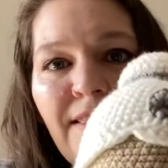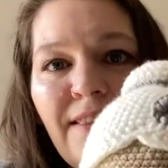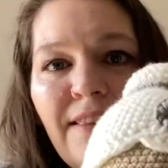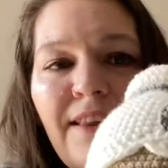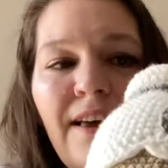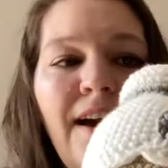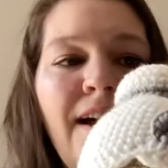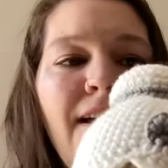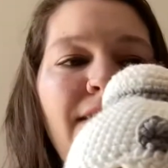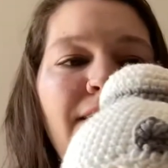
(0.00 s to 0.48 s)

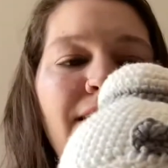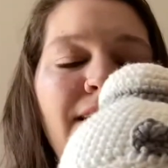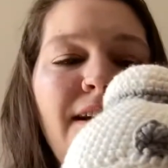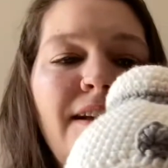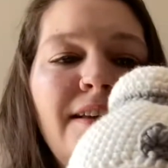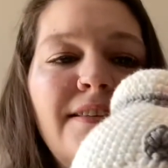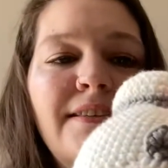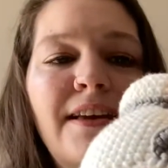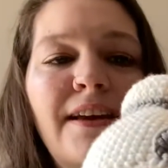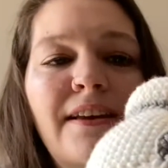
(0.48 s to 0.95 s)
I think
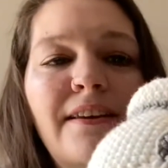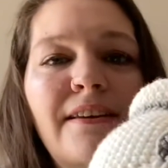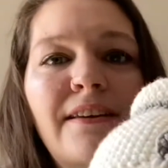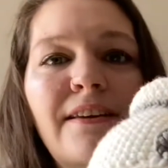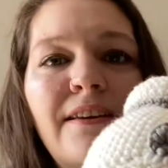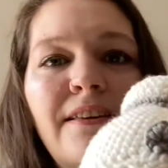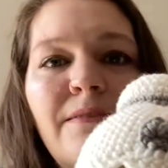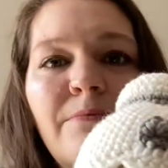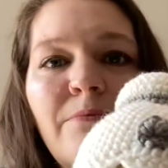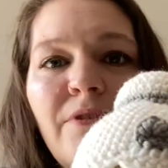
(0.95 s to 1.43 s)
I said
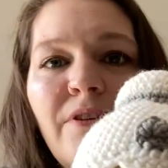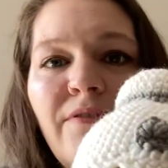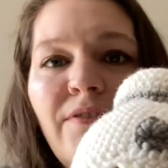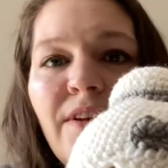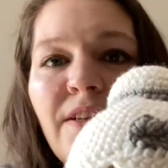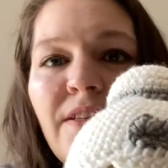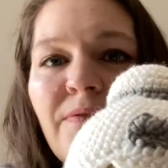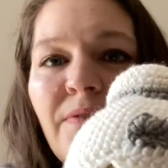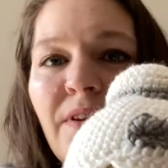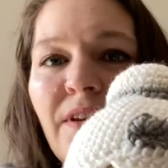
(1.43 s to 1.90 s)
in
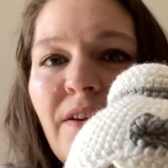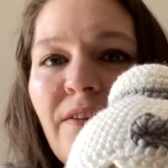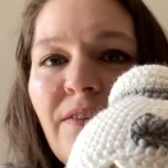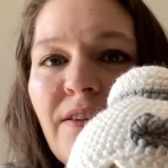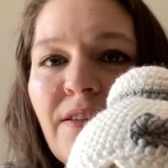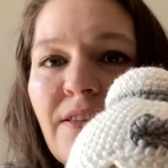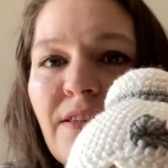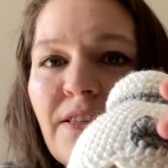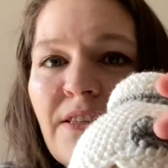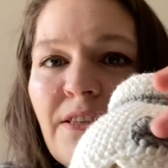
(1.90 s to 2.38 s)
previous video
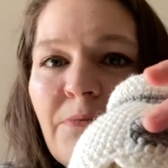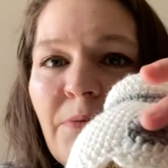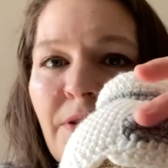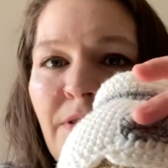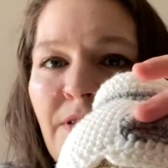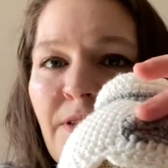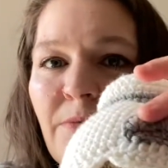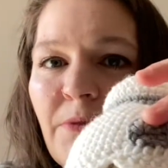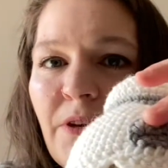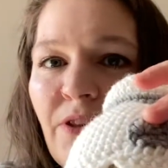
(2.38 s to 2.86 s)
this is
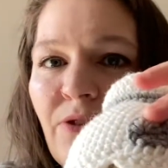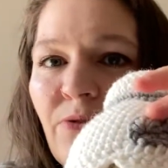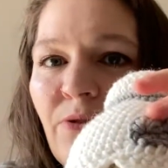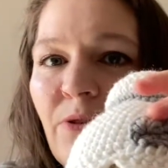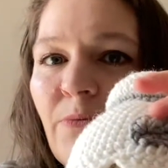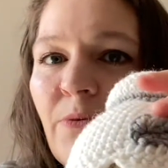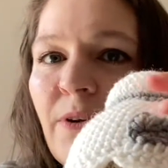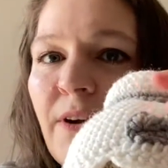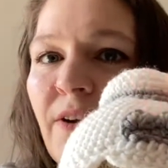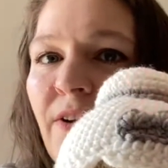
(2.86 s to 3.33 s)
supposed to be a
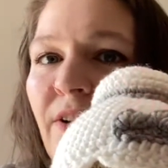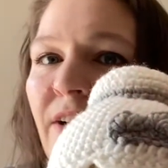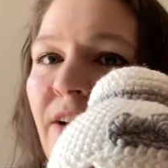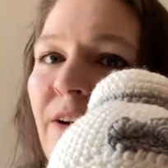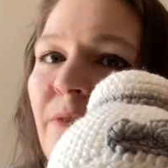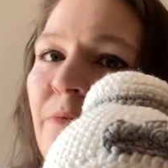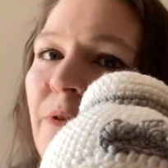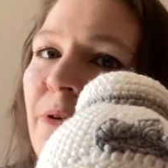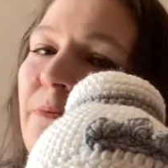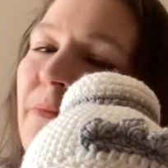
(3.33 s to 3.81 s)
3-point
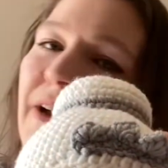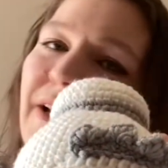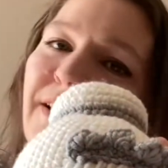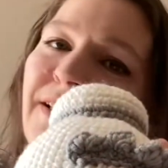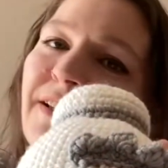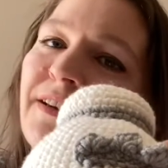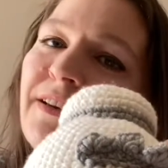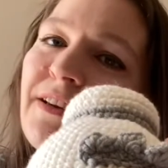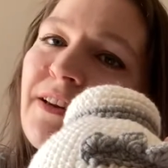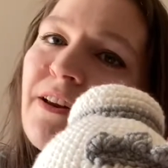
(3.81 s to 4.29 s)
crown, but mine
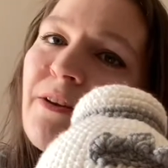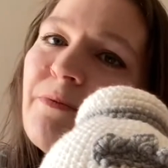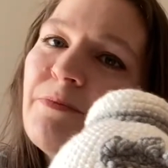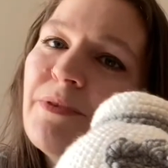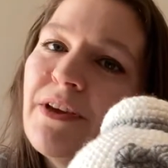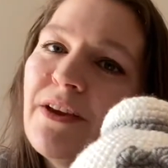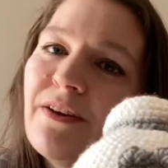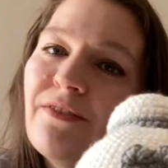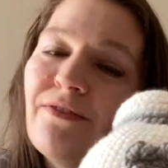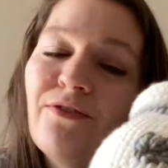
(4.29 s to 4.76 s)
ended up
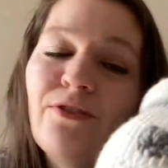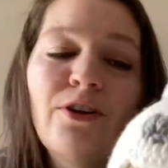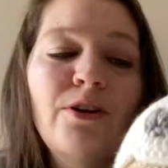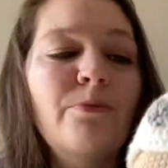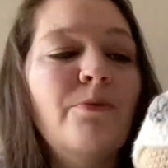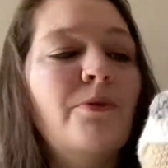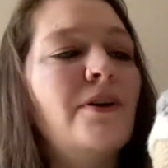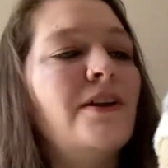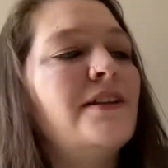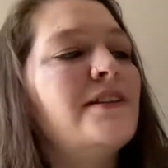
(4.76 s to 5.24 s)
being a 4
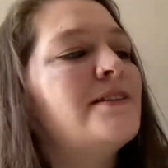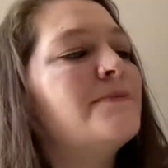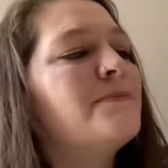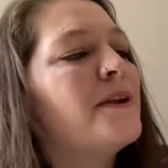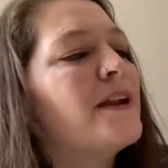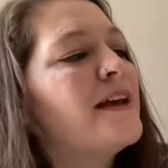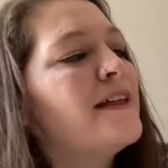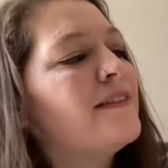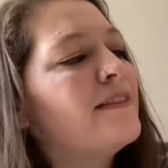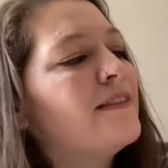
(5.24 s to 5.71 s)
points, but
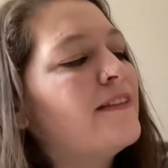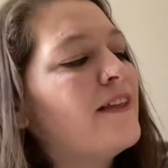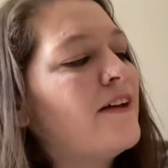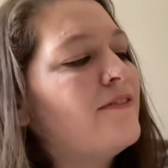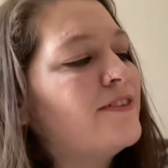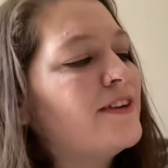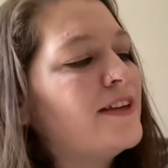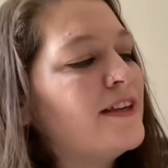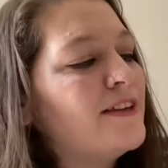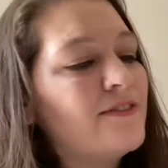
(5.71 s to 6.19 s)
I love
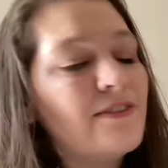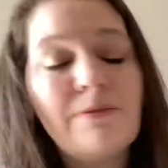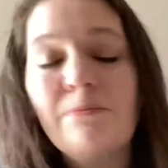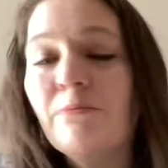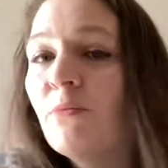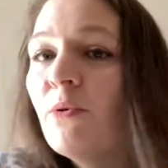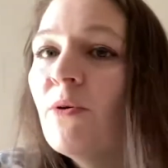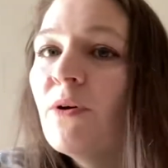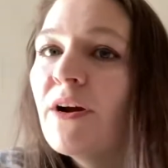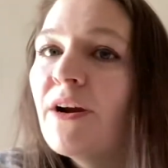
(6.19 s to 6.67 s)
it even
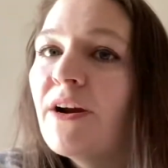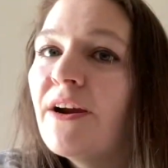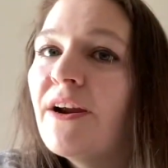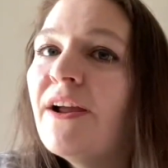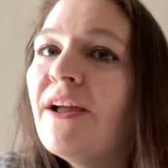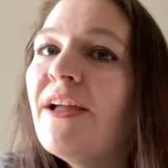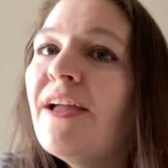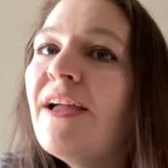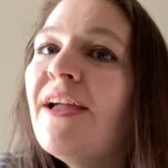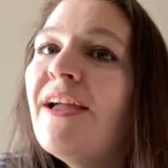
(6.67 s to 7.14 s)
more.
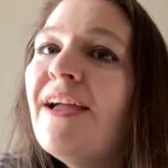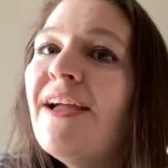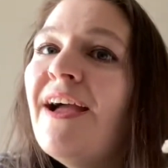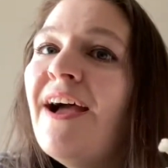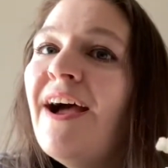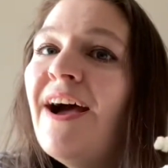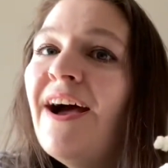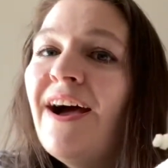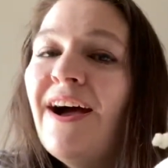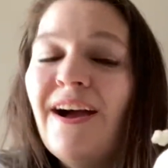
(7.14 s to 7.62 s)

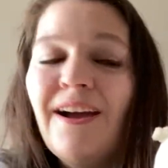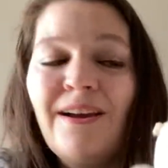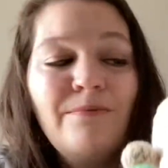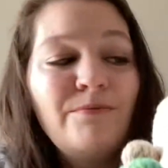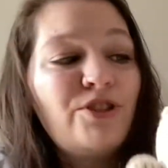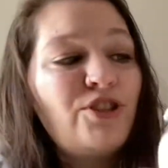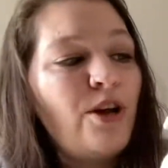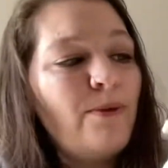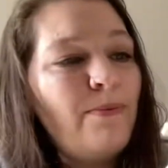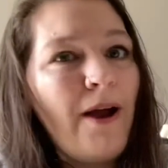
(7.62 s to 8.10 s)
I am
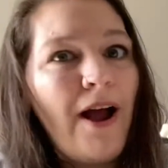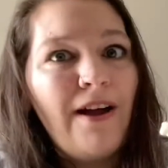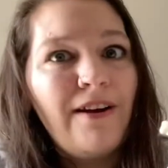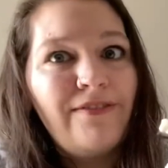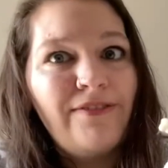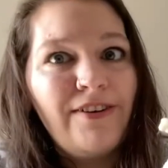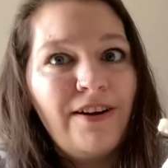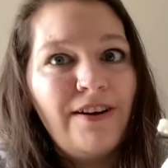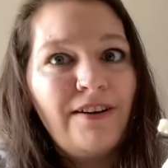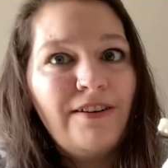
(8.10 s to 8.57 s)
so proud of
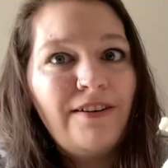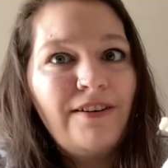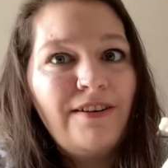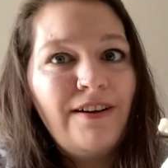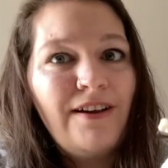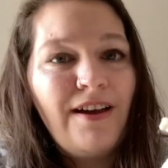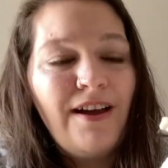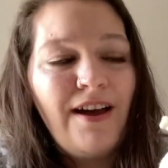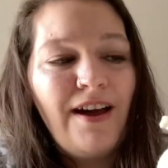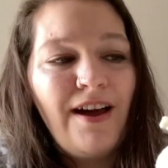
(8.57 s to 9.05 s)
her.
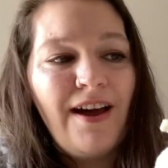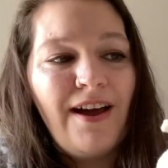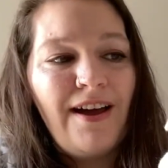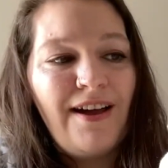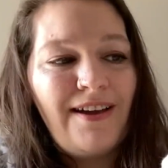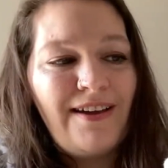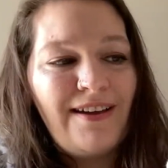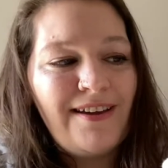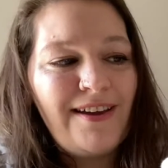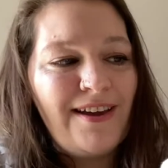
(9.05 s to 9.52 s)

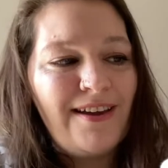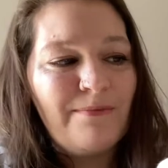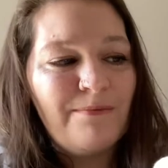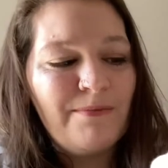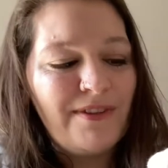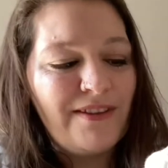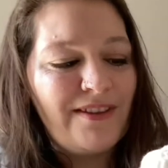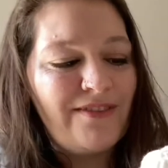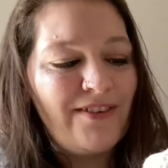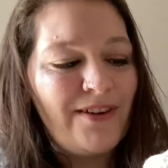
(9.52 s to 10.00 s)
I can't
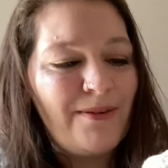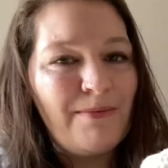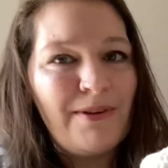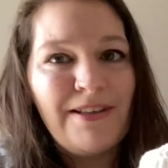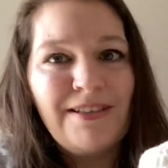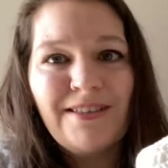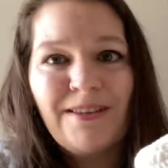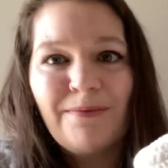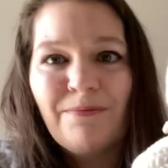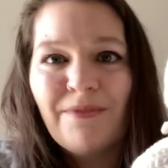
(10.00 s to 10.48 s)
believe I
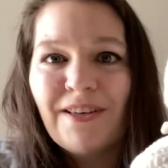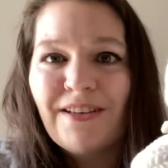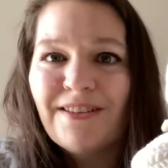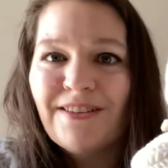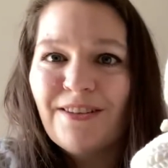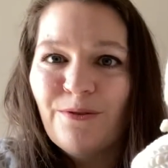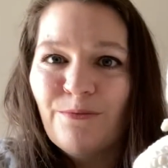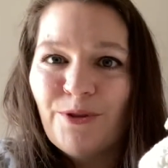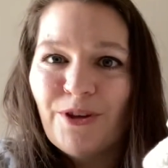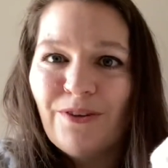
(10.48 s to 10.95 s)
made something
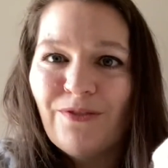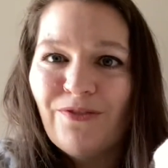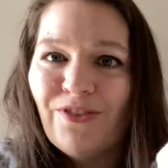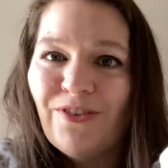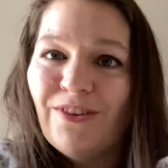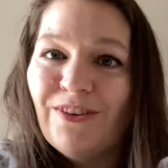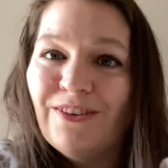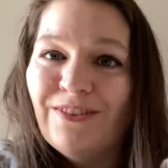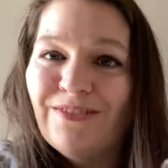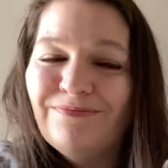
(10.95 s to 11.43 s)
so
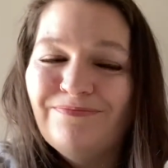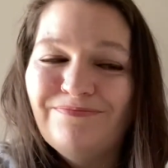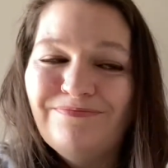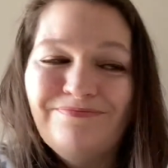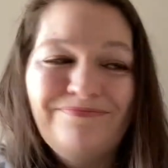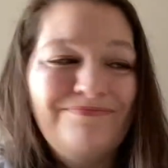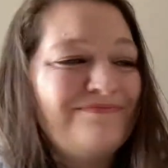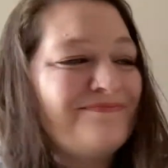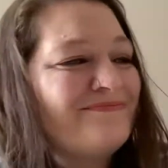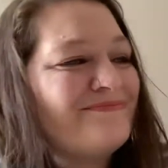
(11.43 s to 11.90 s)
beautiful.
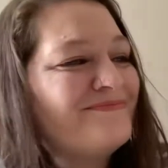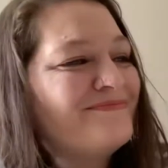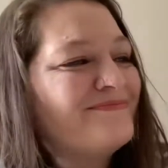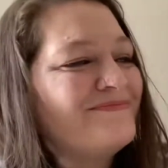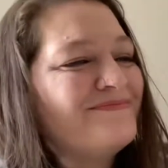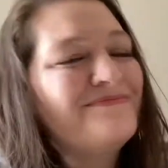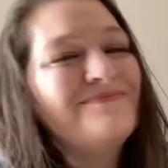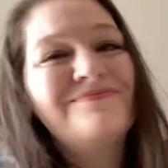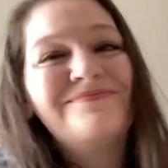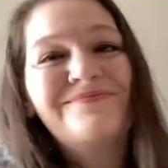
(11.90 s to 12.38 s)

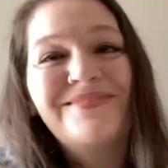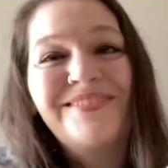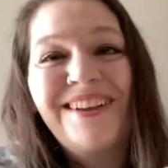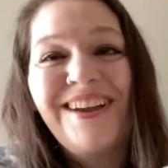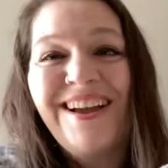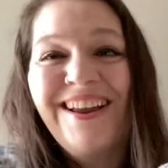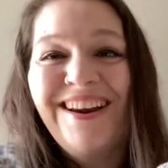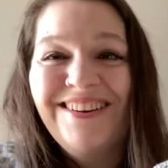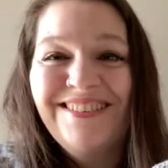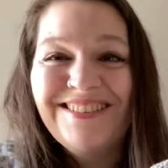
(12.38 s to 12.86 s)

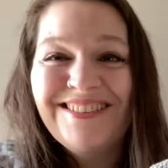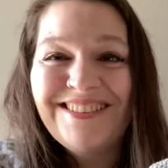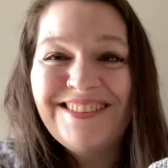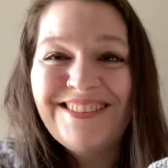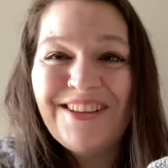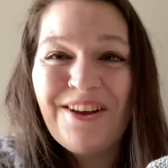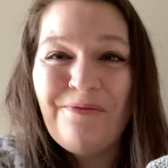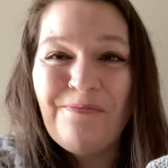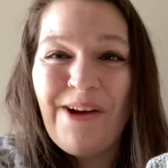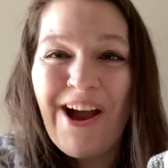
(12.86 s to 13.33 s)
And I'm just
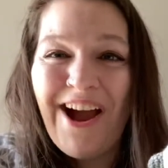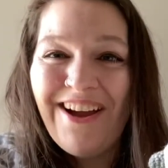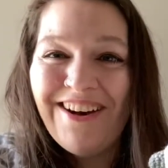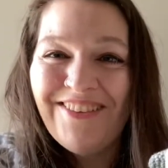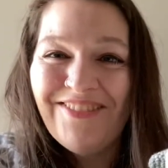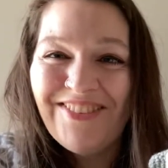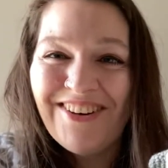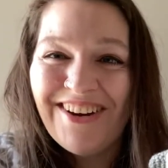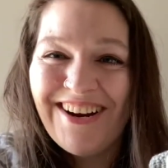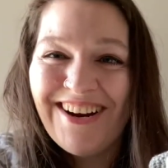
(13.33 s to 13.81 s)
so proud
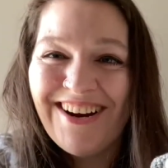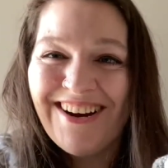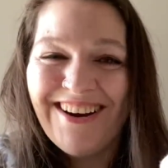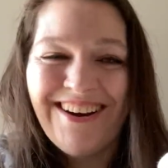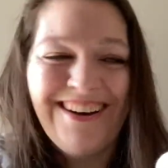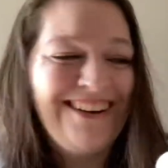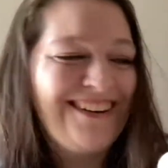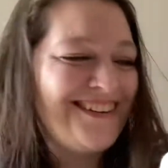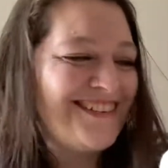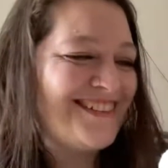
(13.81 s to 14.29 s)
of
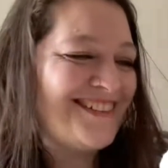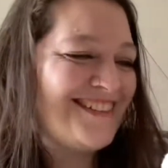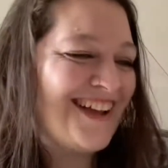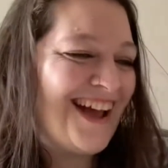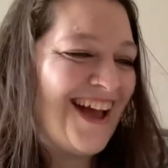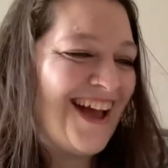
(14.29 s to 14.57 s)
her. Yeah.